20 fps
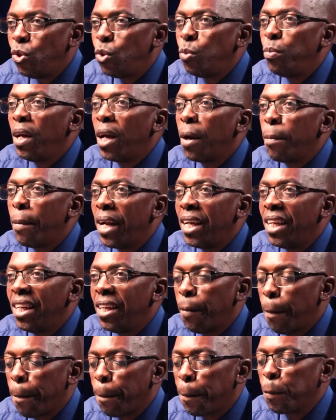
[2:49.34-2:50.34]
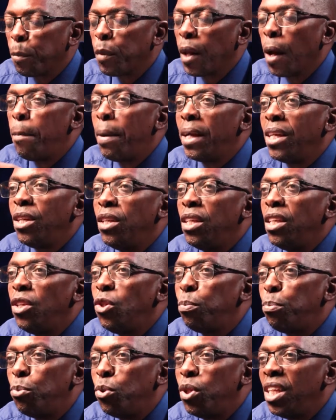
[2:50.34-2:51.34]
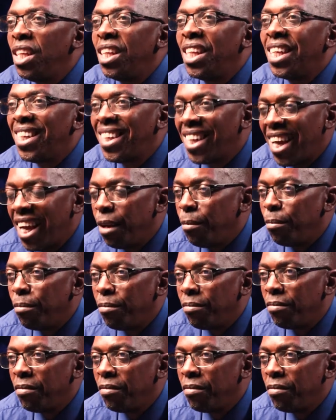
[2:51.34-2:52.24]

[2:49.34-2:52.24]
to make money, but you need to put in the time.